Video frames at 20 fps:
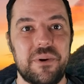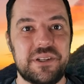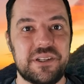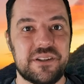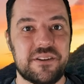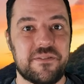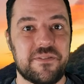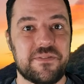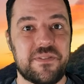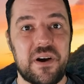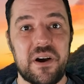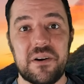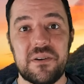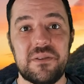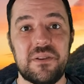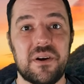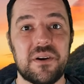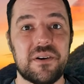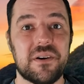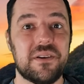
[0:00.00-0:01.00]
which is far
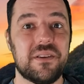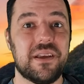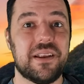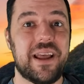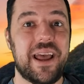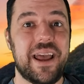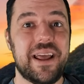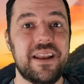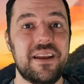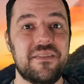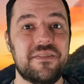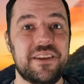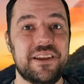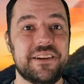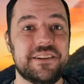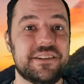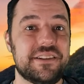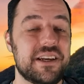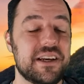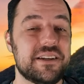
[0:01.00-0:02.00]
longer than any of the
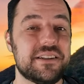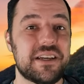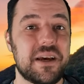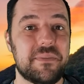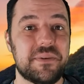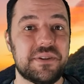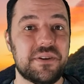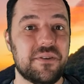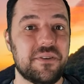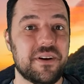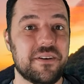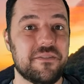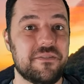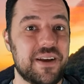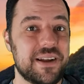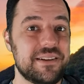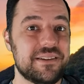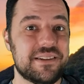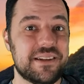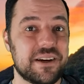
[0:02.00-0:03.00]
6-episode
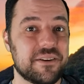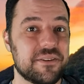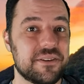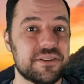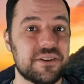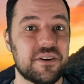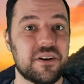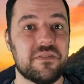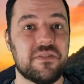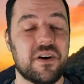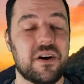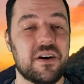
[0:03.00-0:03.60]
event series could have